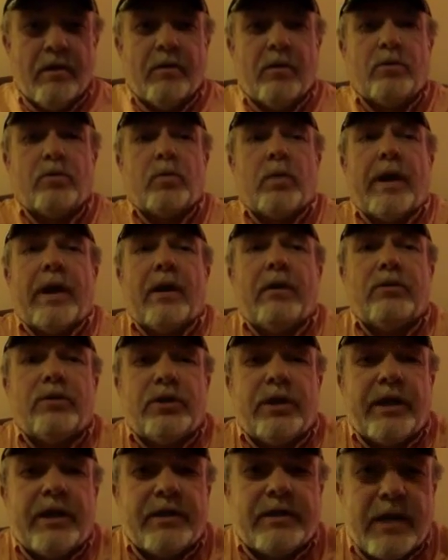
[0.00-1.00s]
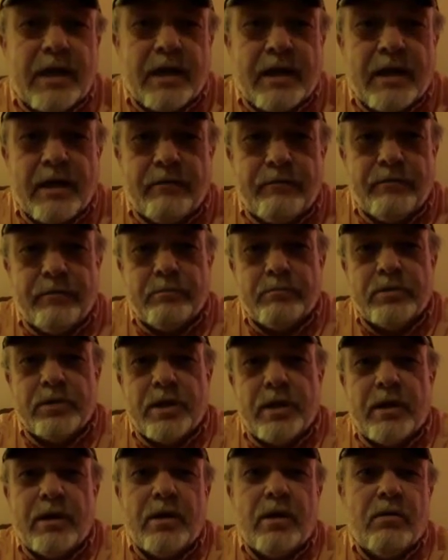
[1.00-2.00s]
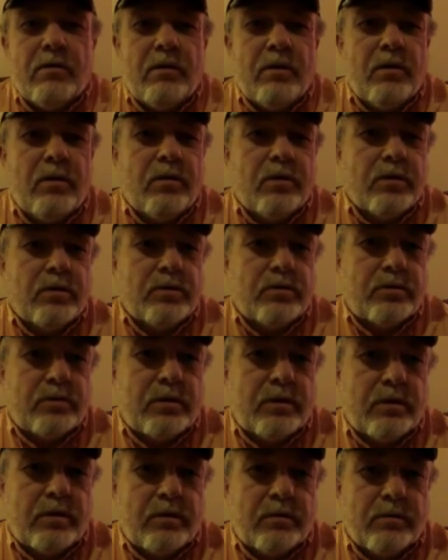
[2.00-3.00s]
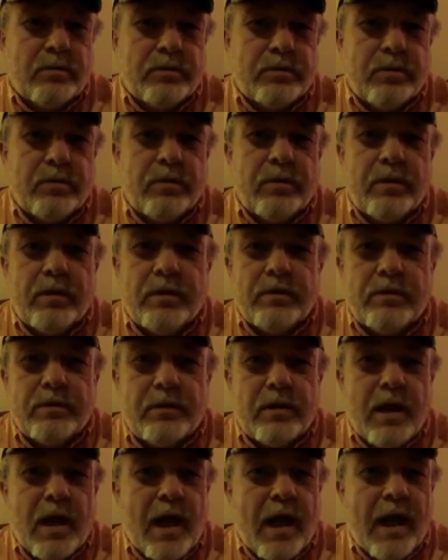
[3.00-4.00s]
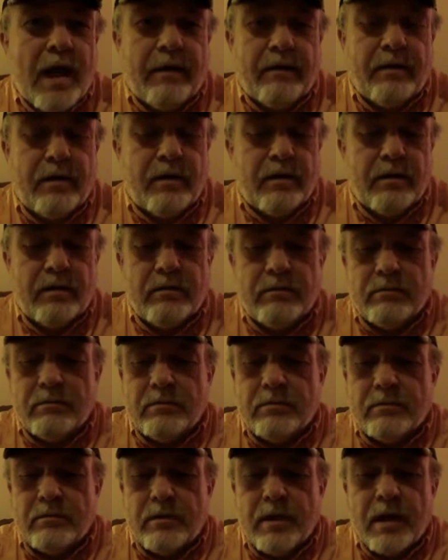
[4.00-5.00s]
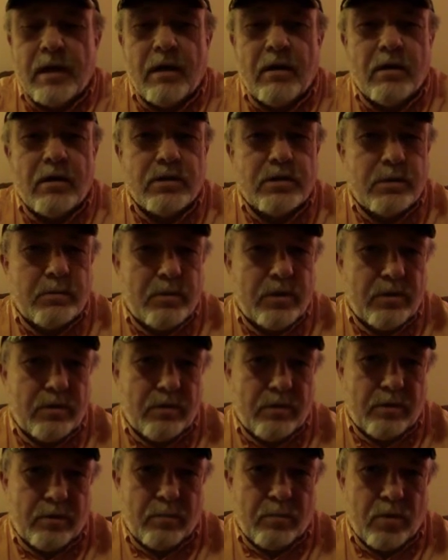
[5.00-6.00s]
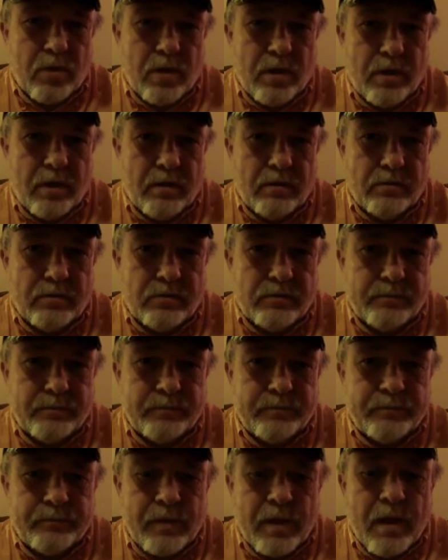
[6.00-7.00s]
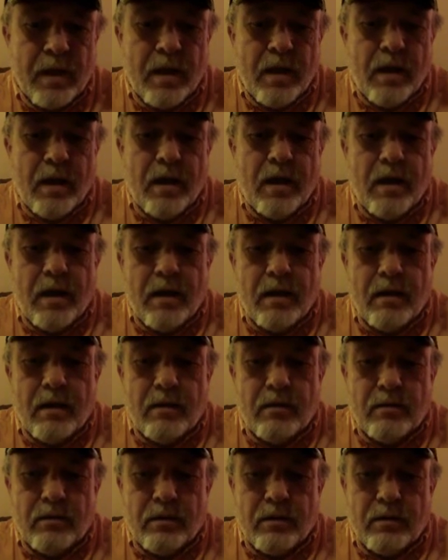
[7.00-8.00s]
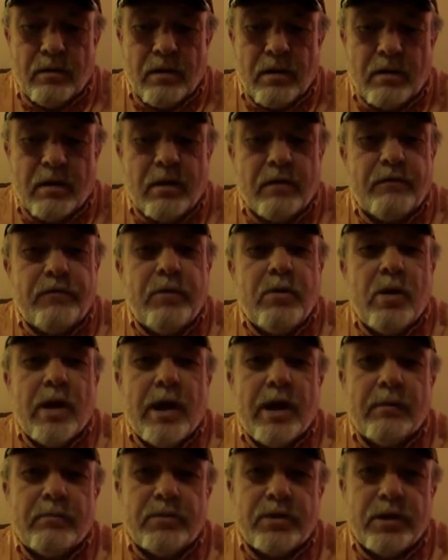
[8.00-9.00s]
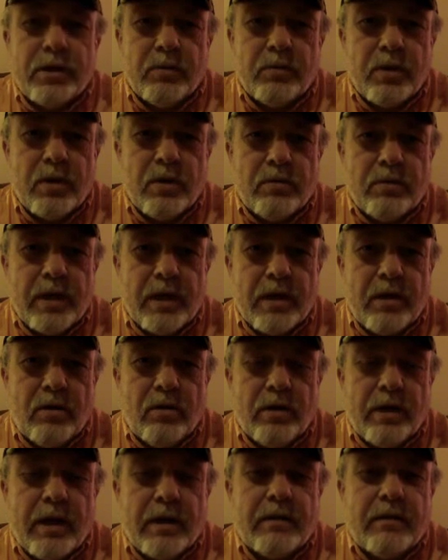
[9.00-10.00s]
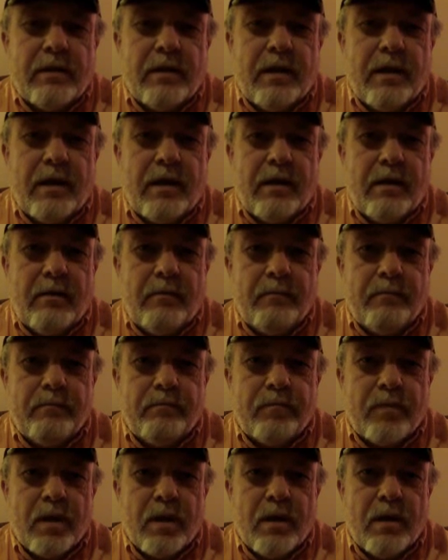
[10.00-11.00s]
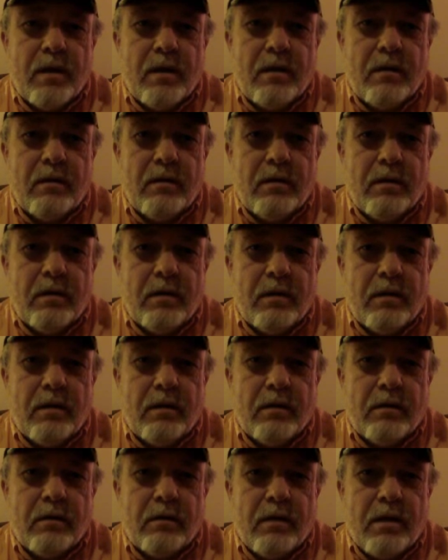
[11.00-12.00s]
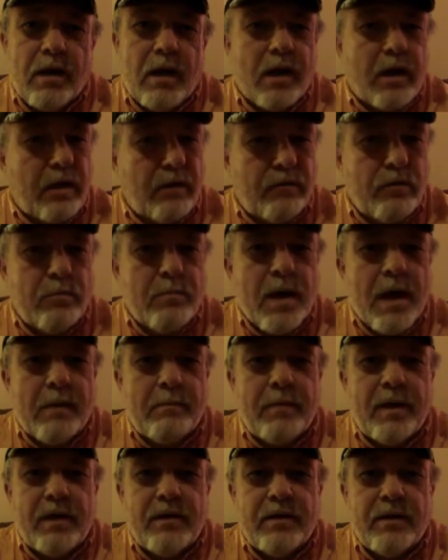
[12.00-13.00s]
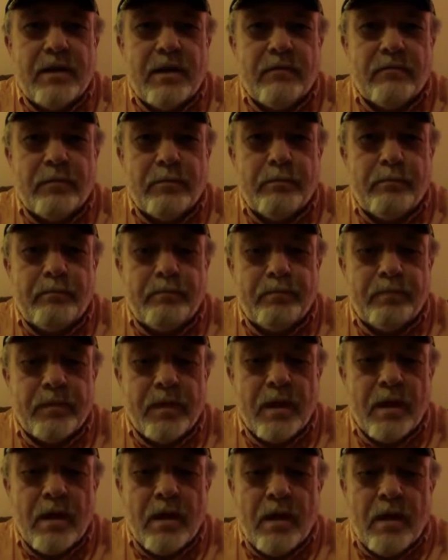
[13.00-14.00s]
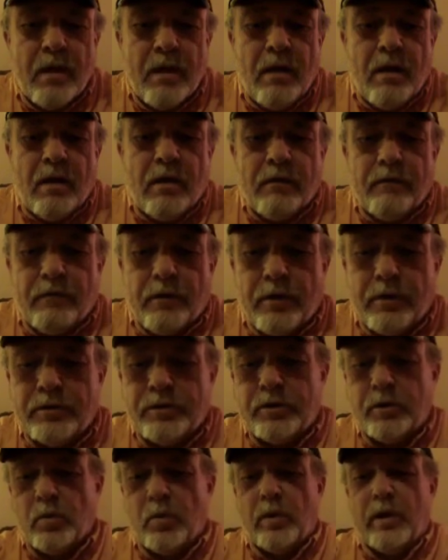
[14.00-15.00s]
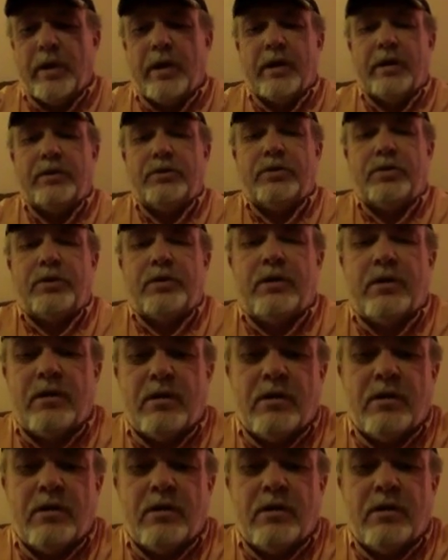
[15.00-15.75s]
those rattle jigs I got from Santone Lures were so good. I had to take a look at some of their other products, and I got a few items here we're going to take a look at today, and I'll give you my opinion of them. The first of which